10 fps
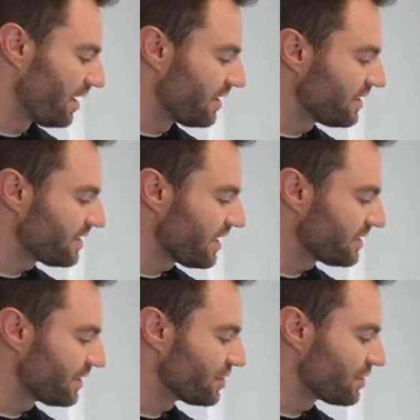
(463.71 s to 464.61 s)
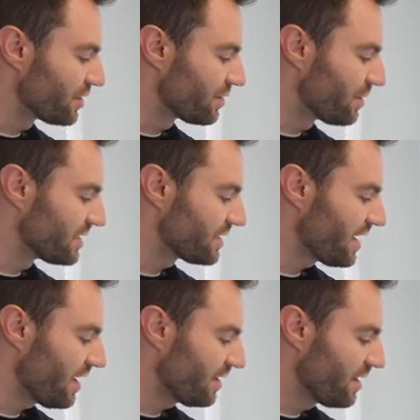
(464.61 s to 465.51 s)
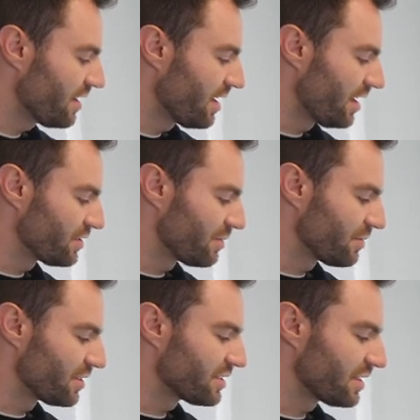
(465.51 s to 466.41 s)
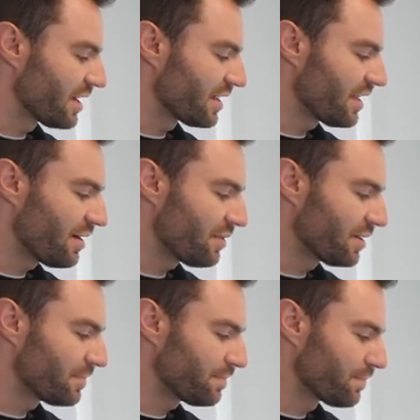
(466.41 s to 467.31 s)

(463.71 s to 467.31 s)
In this case, I just took the one scan, so I'm going to select that one,